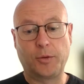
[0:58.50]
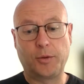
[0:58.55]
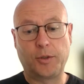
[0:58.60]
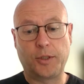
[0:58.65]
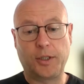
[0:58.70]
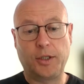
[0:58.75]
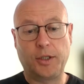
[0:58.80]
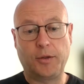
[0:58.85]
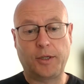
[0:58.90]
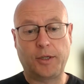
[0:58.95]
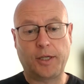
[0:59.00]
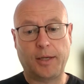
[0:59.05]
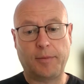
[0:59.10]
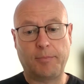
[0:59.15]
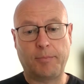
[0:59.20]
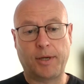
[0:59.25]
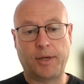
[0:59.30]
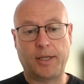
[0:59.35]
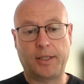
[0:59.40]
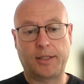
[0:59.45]
is a
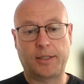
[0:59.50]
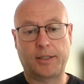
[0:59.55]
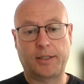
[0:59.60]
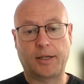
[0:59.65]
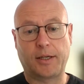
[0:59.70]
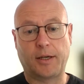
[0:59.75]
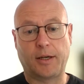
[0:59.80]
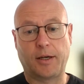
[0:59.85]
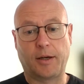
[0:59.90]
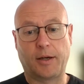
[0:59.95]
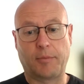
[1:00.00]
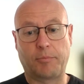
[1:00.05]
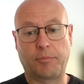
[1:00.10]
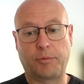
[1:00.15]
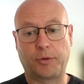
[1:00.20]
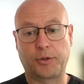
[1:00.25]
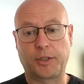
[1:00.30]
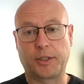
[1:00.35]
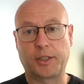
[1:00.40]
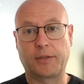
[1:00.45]
UK-based
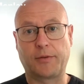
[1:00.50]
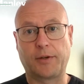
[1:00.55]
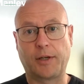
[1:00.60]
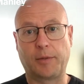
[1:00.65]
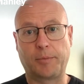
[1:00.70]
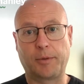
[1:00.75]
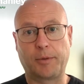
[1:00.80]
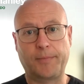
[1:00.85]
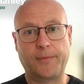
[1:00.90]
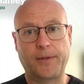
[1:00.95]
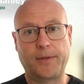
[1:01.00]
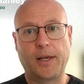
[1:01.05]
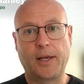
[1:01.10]
project developer,